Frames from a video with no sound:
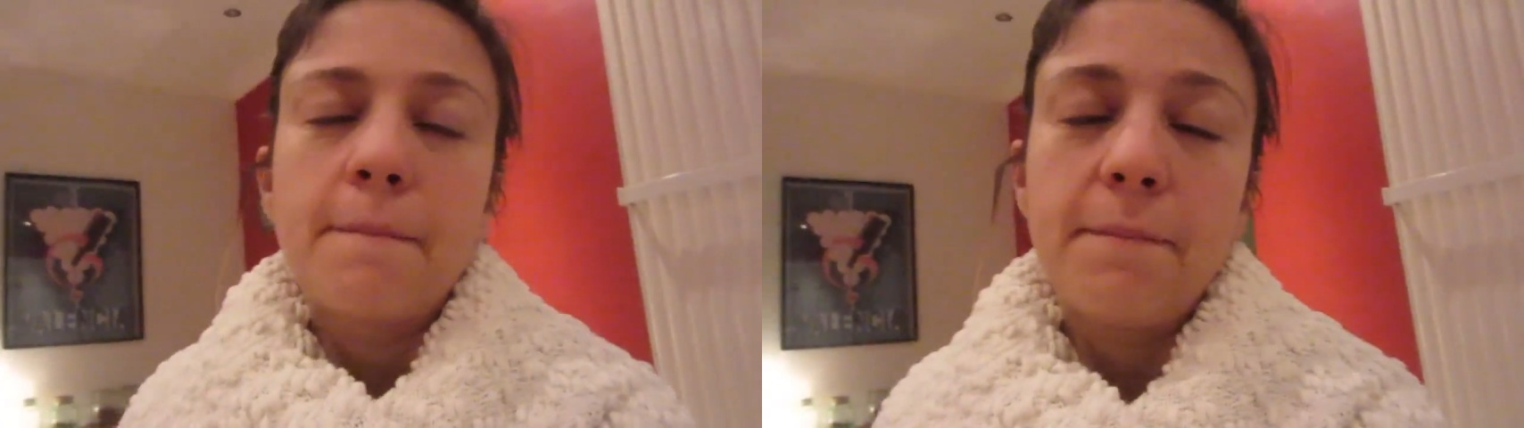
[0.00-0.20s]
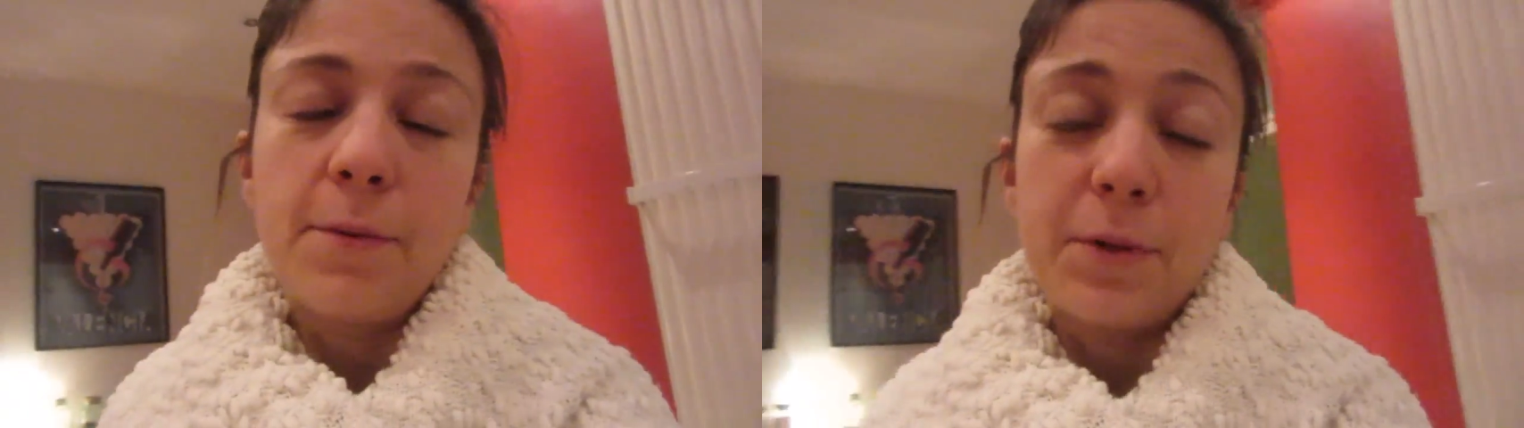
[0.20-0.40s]

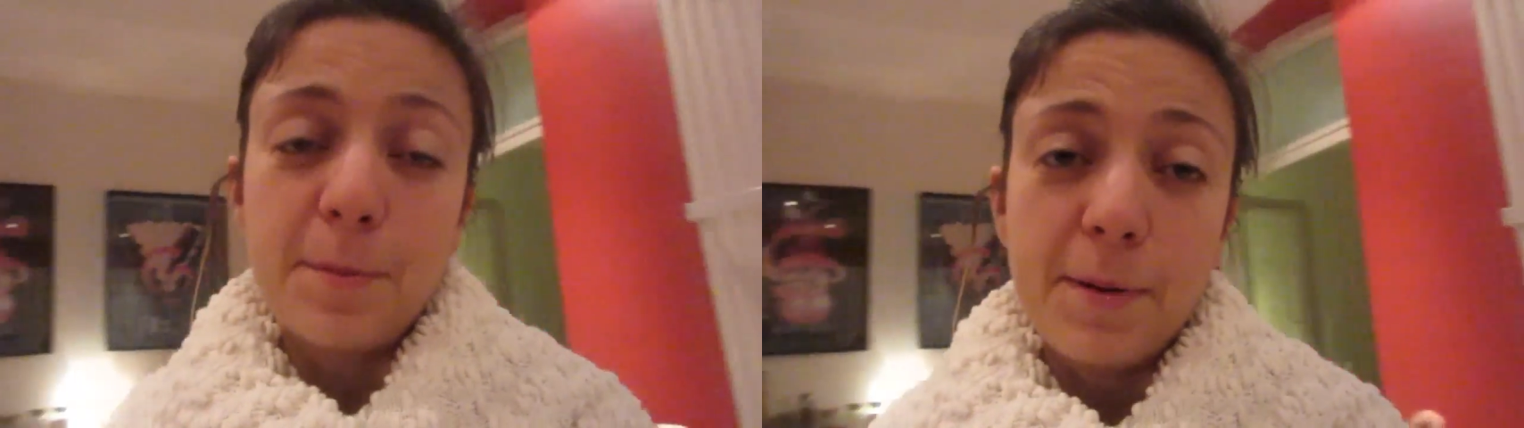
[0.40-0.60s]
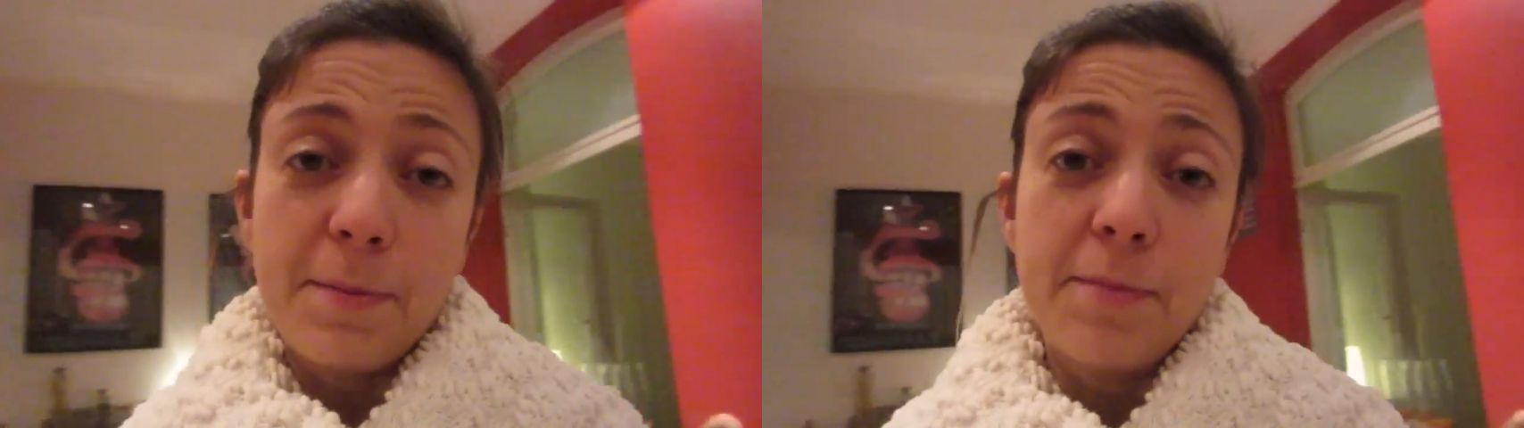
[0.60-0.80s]
but with
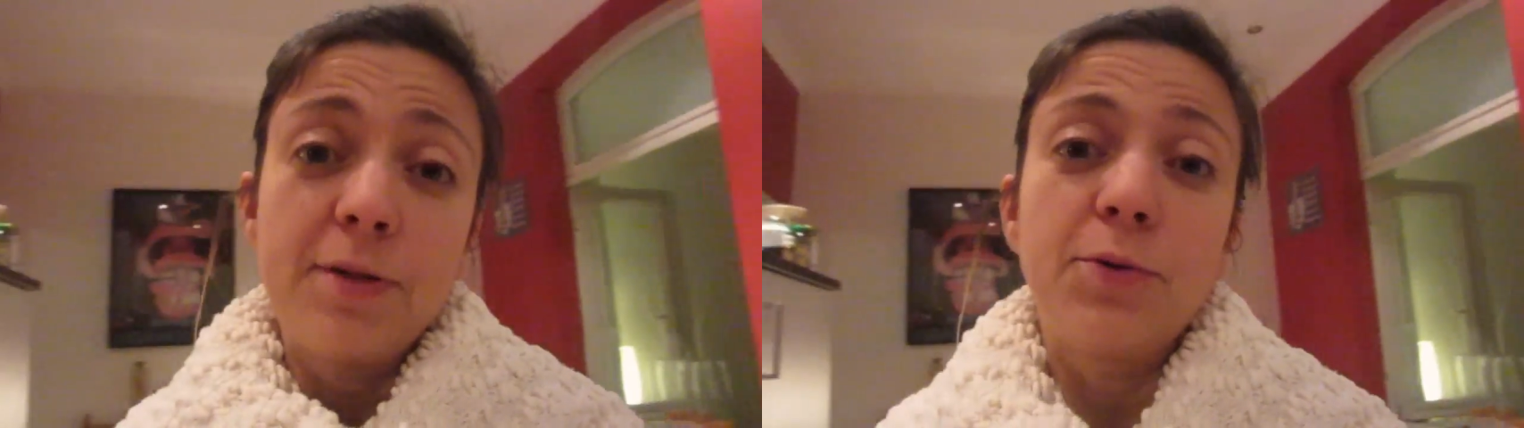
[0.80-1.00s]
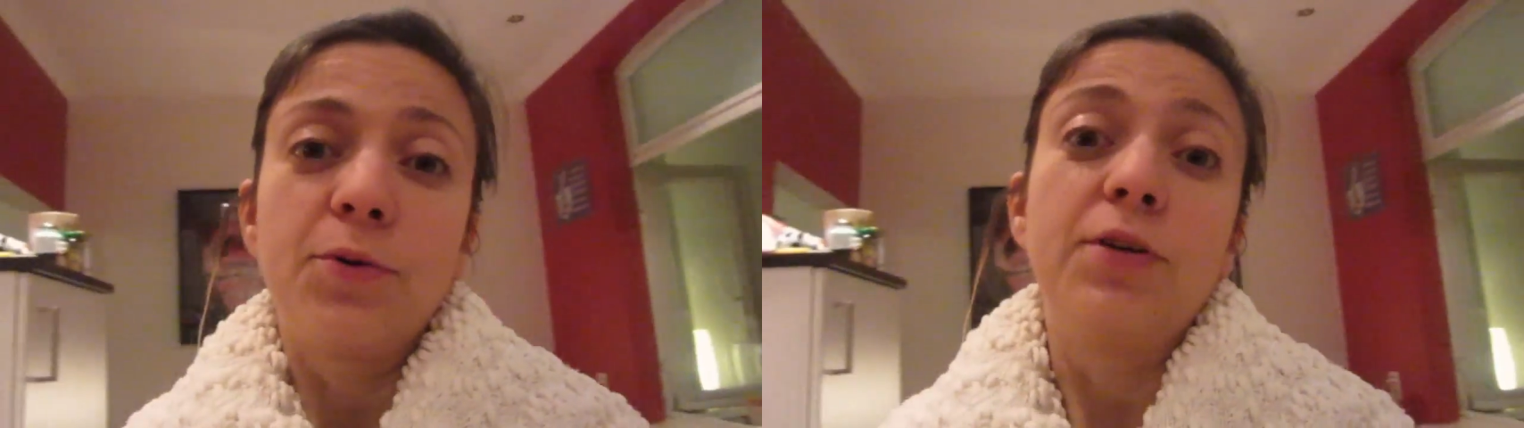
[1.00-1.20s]
the
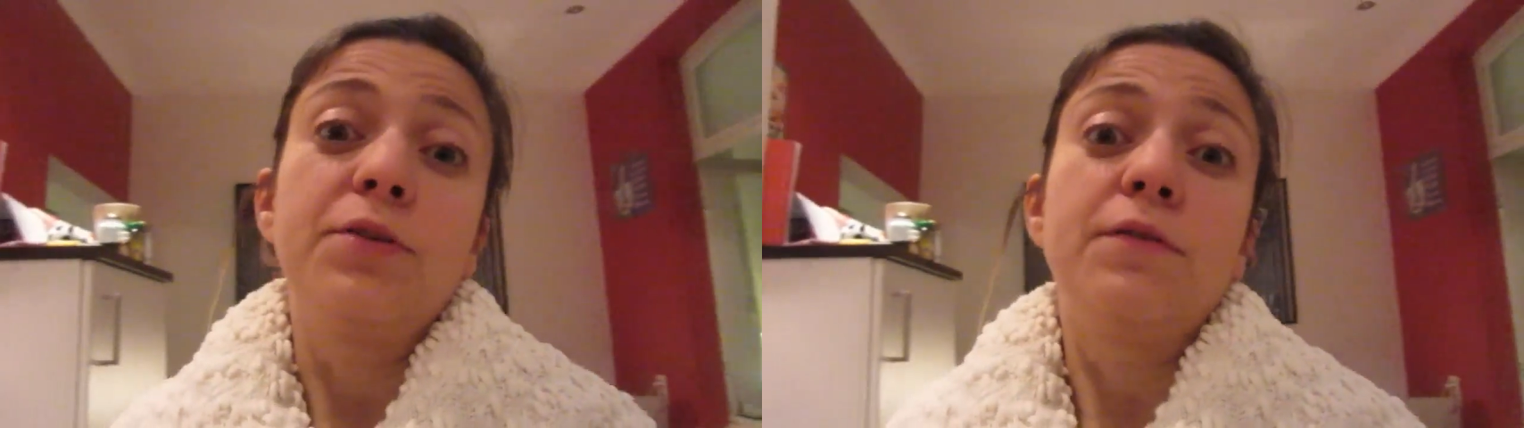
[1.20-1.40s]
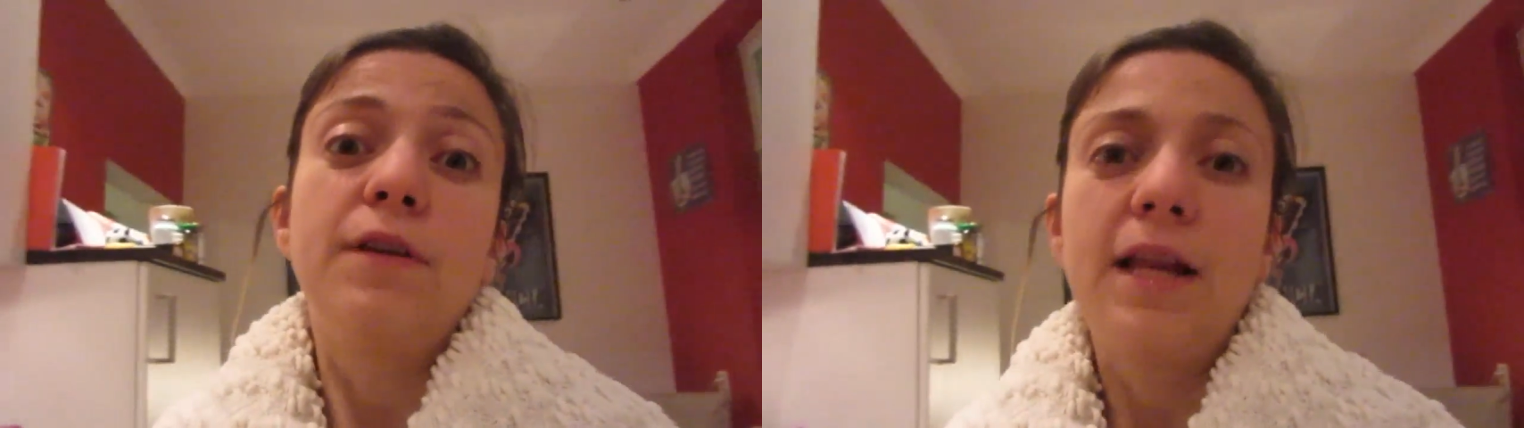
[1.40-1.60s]
peppermint oil,
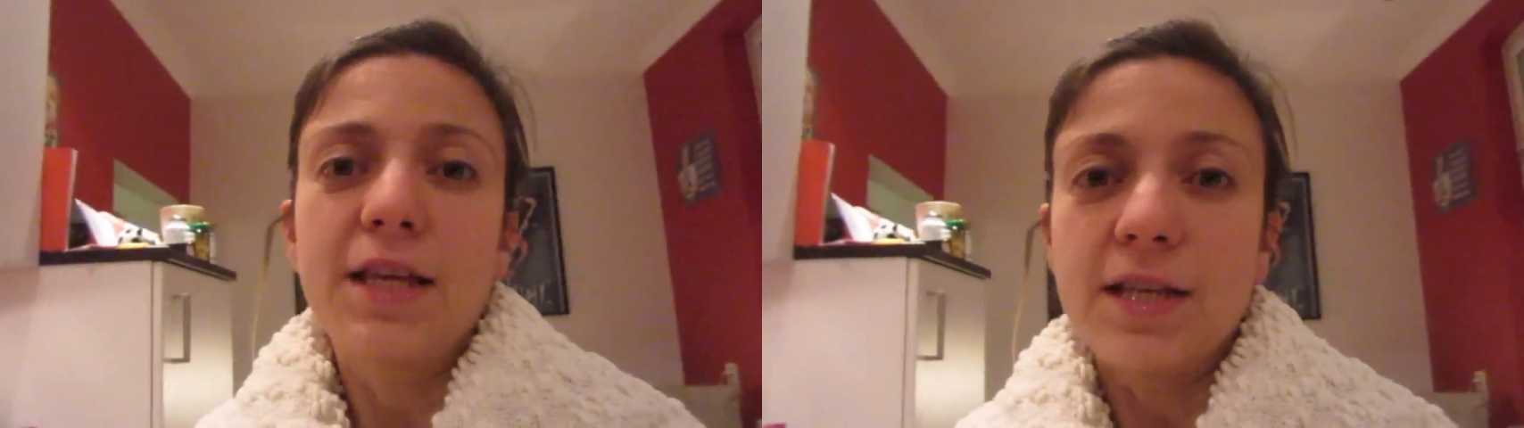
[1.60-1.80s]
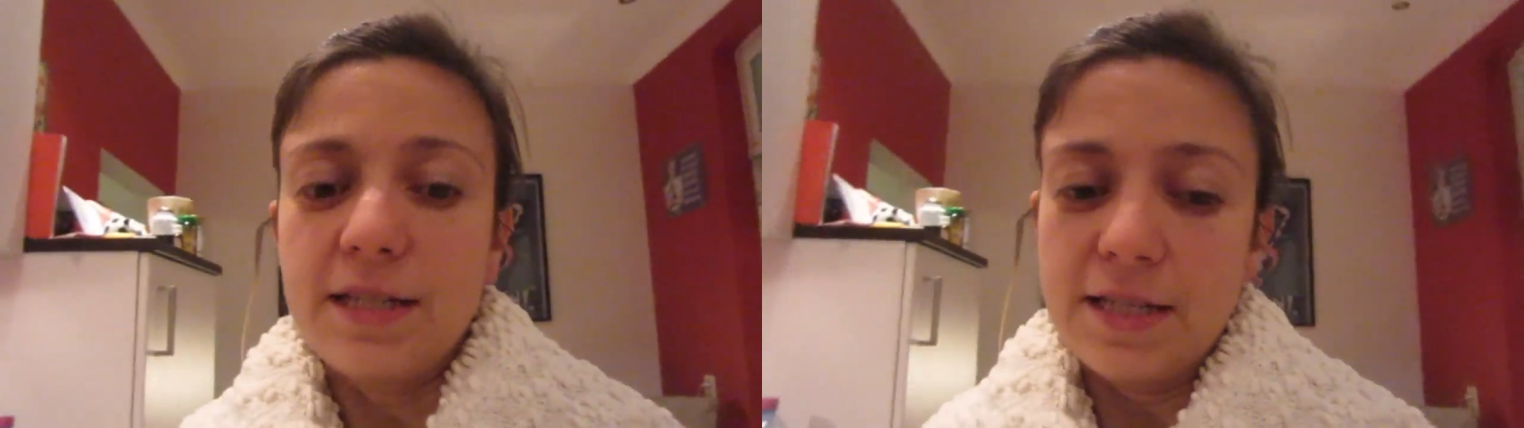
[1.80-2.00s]
you feel
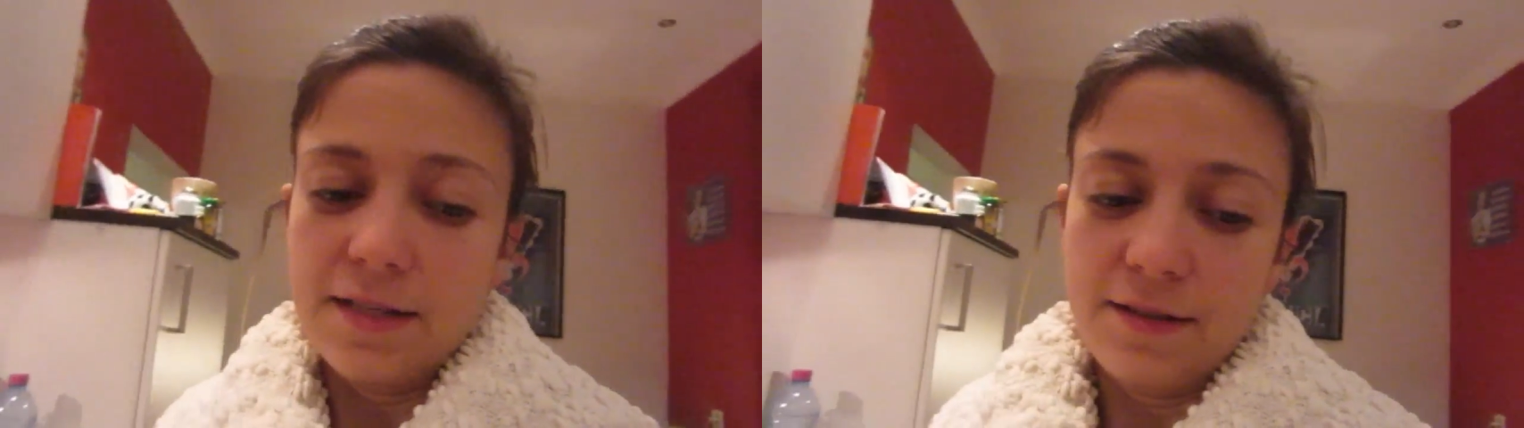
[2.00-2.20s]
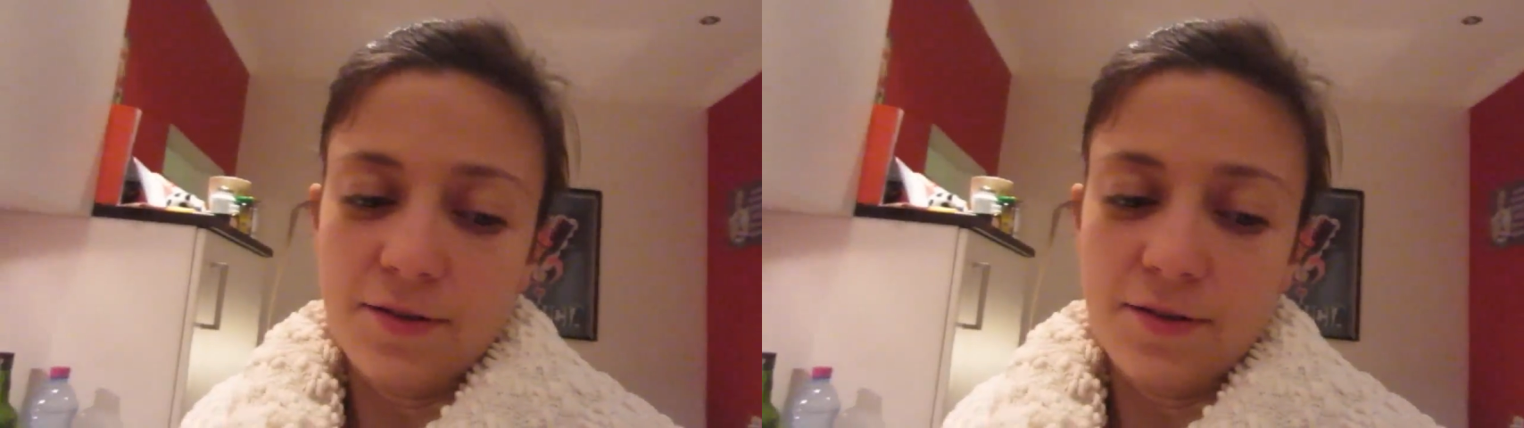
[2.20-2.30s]
like you need,